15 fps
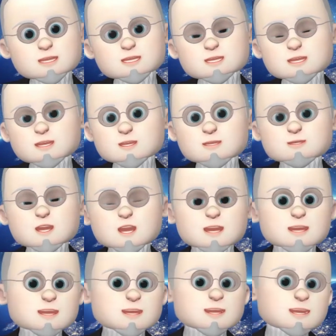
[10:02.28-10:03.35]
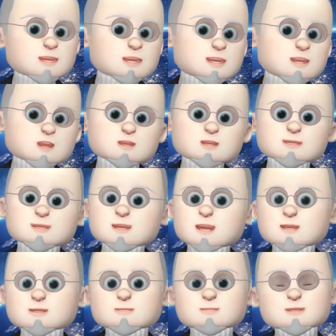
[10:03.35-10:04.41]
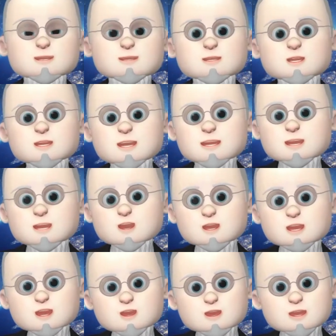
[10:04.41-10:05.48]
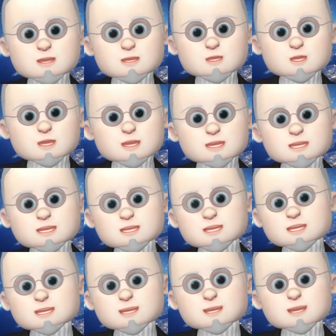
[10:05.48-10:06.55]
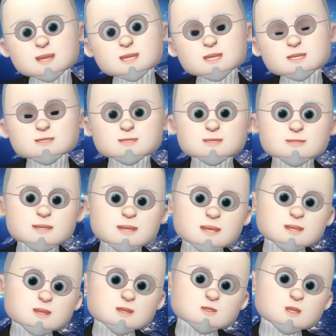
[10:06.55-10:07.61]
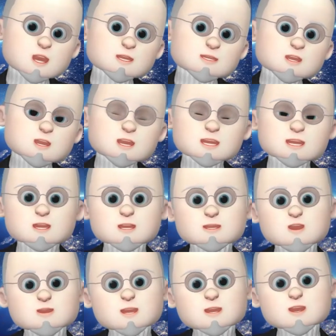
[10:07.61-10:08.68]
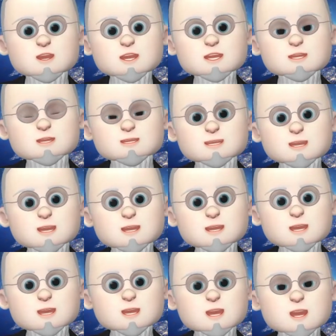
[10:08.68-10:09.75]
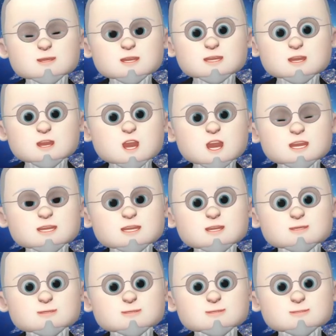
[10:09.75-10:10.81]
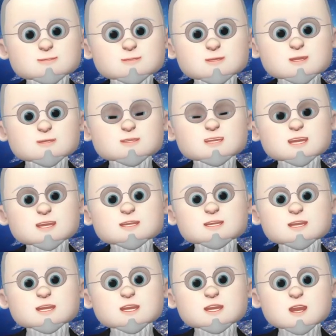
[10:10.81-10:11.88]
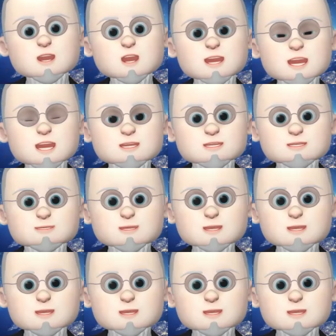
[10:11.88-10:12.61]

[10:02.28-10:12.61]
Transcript: Are you just waiting until an improvement comes along that you can, all right, they fixed this problem, now I can go forward. It's almost like when film first started out,